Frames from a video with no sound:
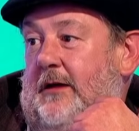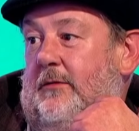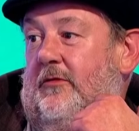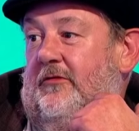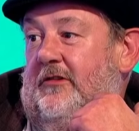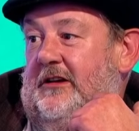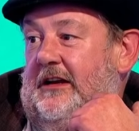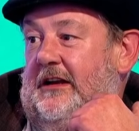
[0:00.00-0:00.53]
were
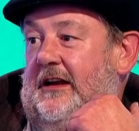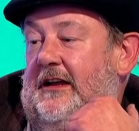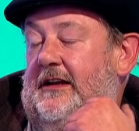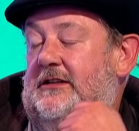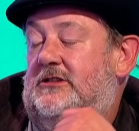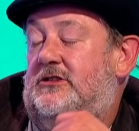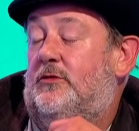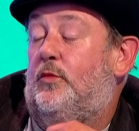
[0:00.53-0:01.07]
running
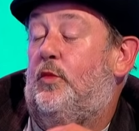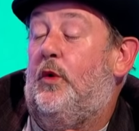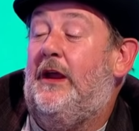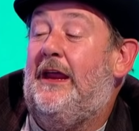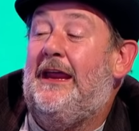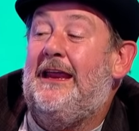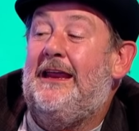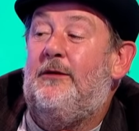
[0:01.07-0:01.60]
late, so
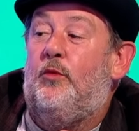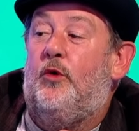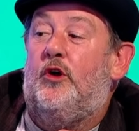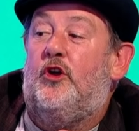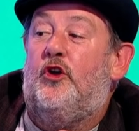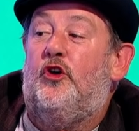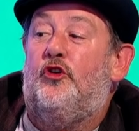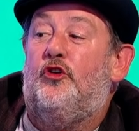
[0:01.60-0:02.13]
we were
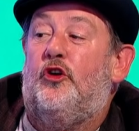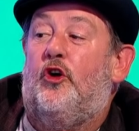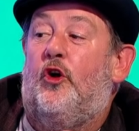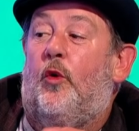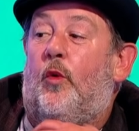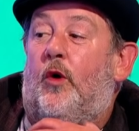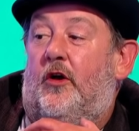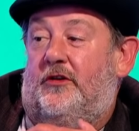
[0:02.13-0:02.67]
going to
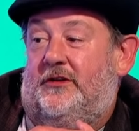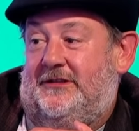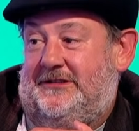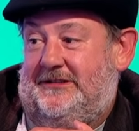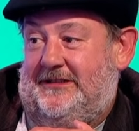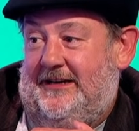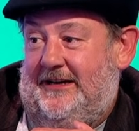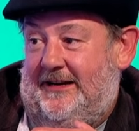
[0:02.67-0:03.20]
go on as
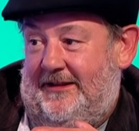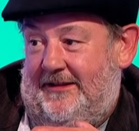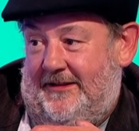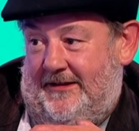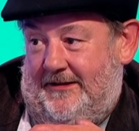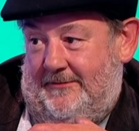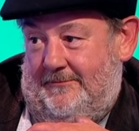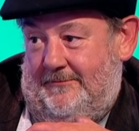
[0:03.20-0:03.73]
Take
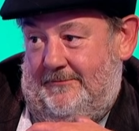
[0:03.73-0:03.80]
That.